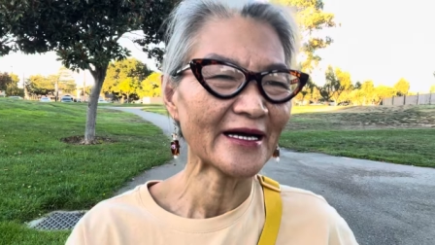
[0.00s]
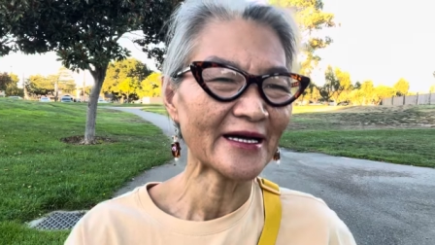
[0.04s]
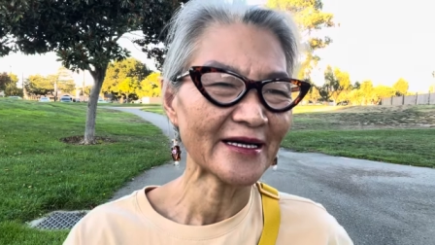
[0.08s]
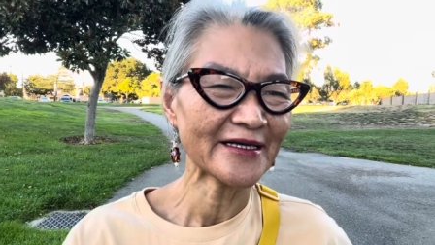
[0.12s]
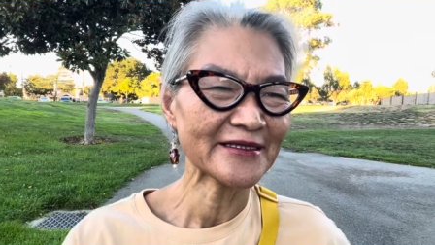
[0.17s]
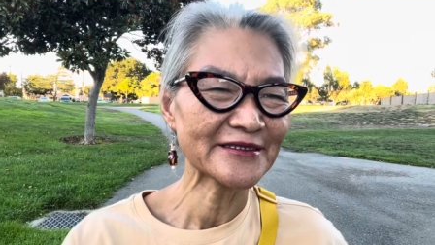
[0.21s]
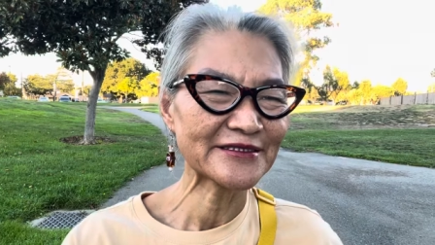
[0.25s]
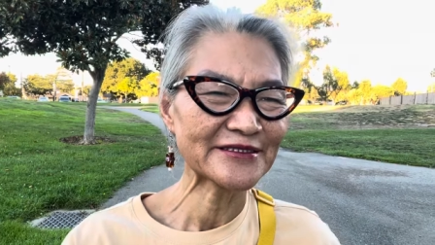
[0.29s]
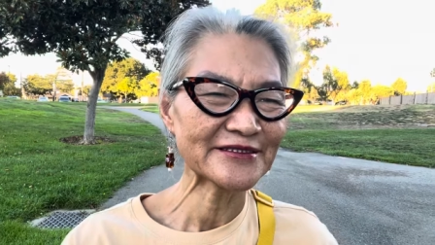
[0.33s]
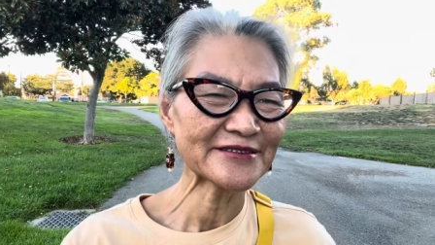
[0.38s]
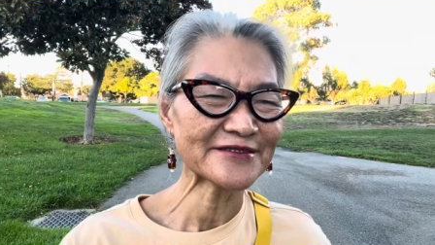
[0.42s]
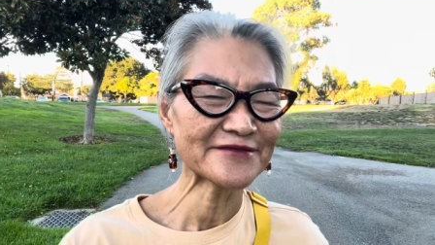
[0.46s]
I
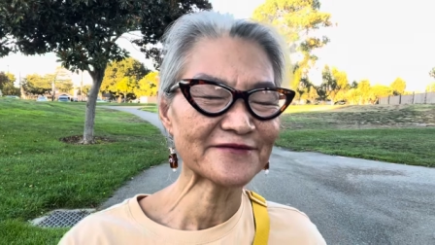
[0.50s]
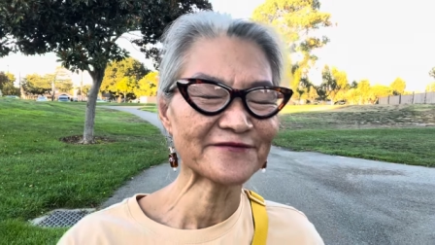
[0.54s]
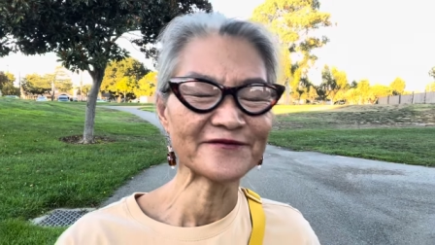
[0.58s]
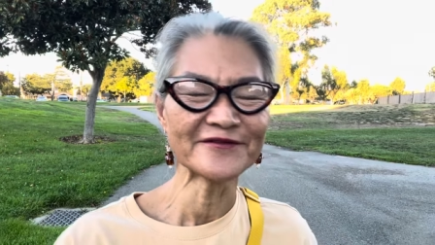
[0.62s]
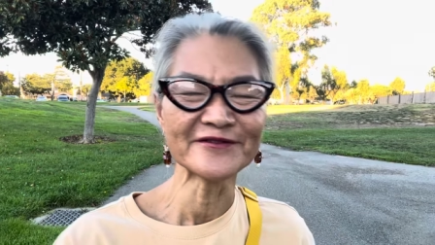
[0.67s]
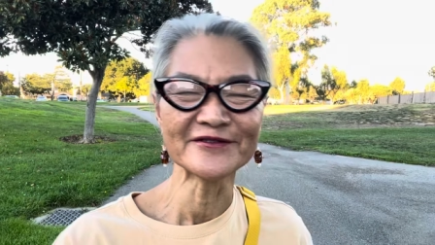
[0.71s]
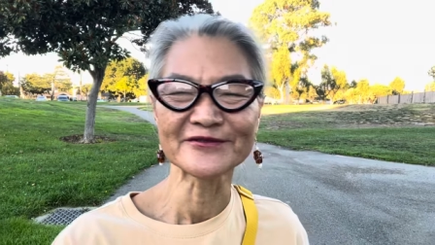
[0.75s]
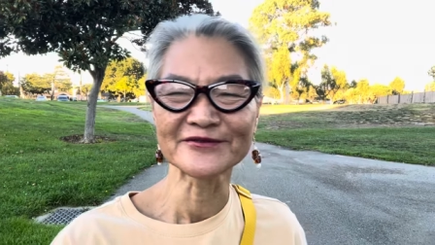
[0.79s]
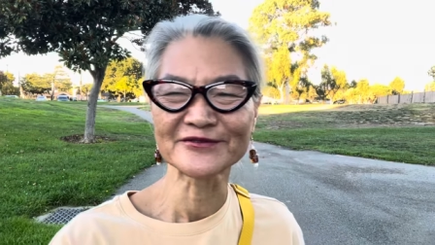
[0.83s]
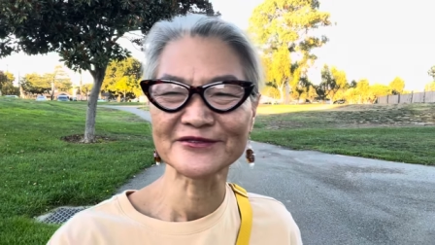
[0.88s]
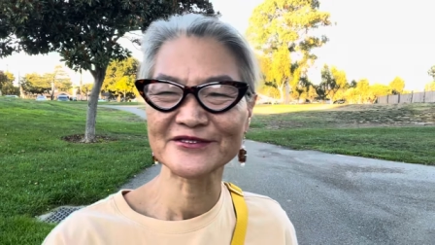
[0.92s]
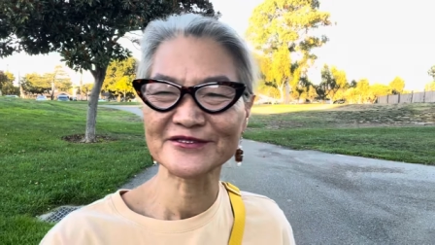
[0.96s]
just
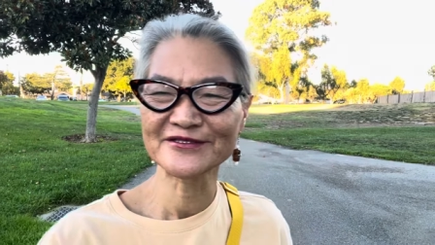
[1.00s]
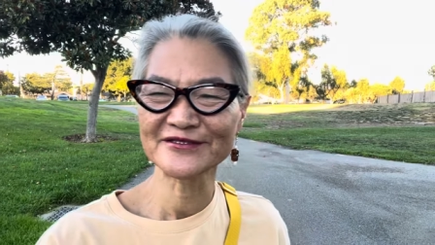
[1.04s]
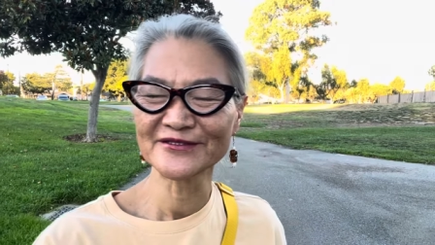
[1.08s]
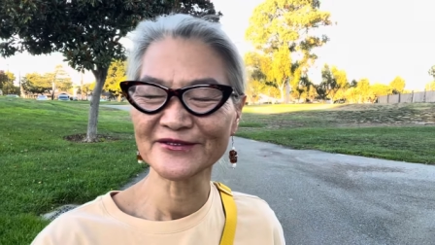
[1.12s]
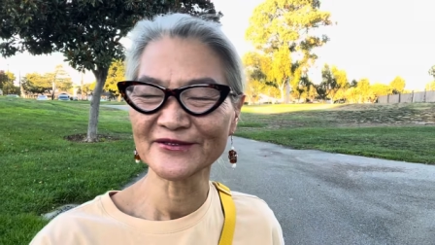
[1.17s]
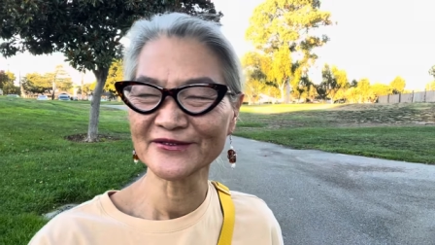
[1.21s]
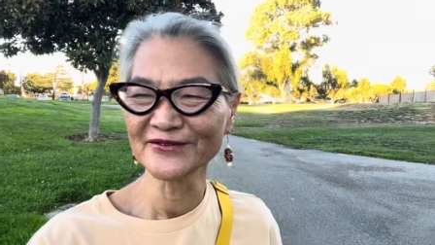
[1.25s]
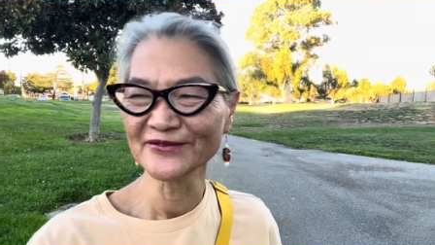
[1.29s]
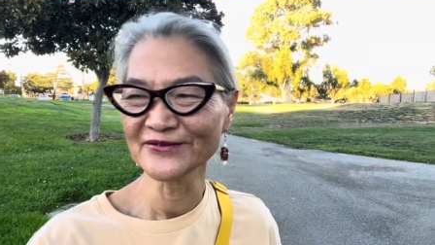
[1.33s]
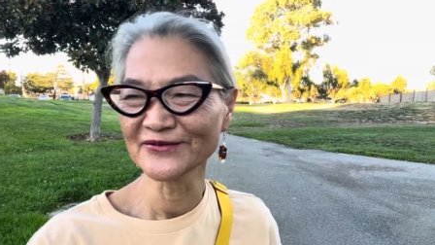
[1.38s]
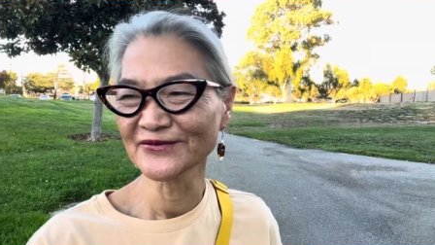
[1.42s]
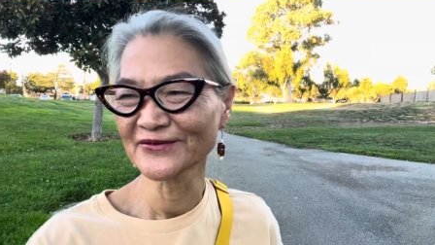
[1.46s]
feel
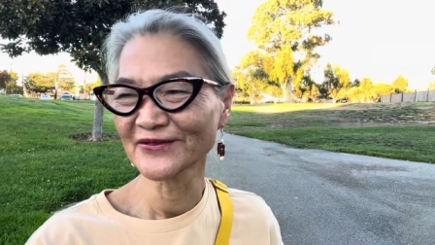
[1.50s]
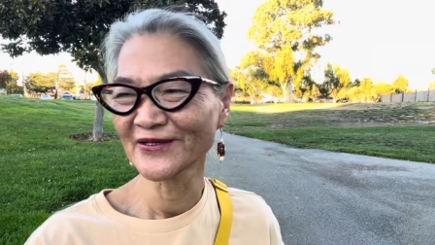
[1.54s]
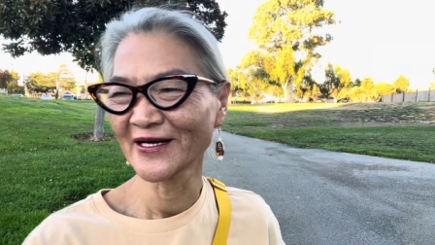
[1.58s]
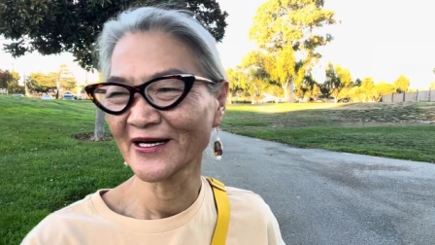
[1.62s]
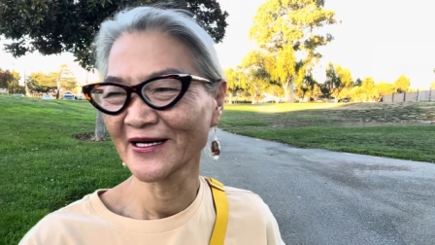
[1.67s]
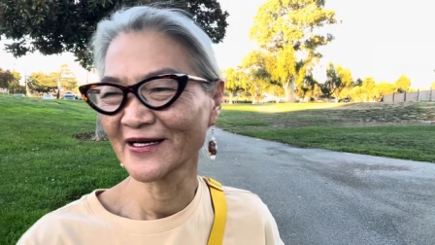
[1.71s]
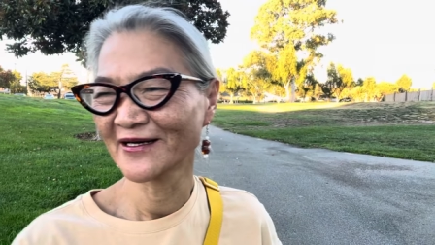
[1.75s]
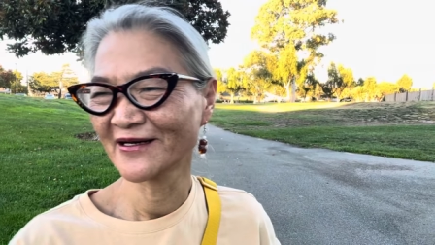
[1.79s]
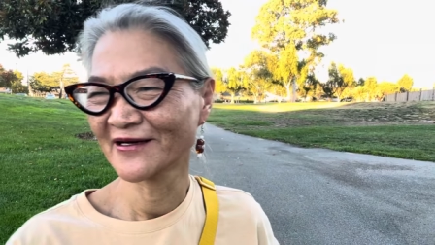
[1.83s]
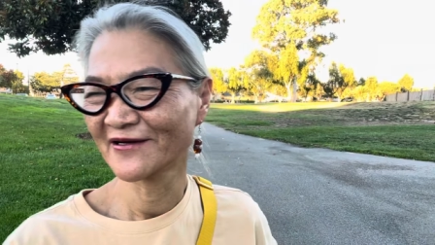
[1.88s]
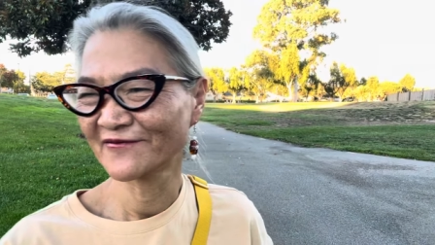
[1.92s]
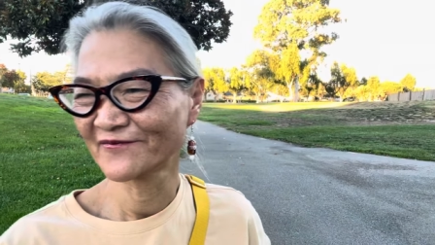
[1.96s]
so
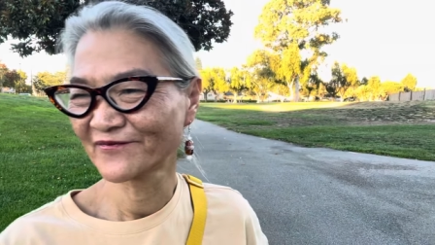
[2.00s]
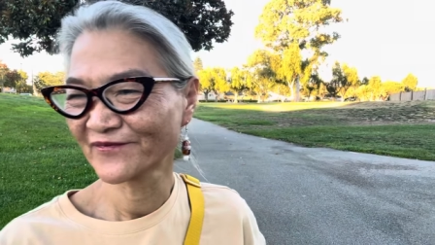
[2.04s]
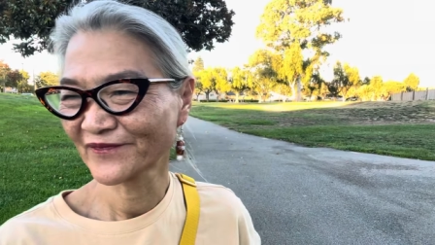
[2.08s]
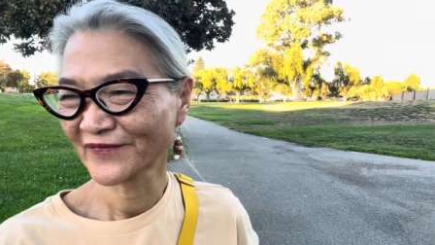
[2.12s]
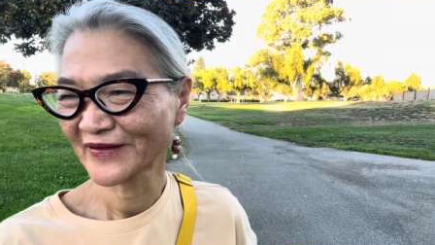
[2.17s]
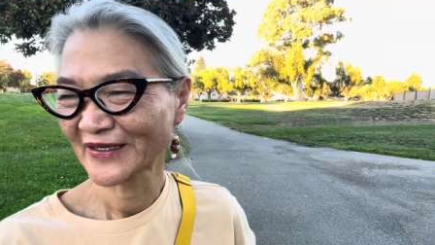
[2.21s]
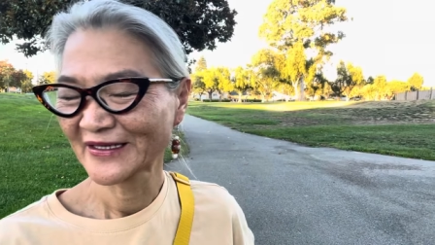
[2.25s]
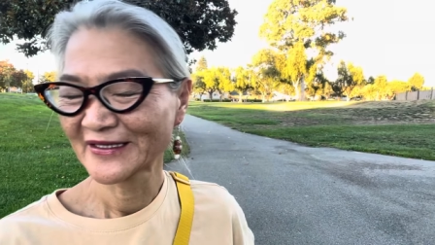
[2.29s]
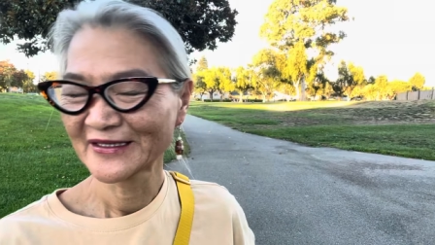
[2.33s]
um,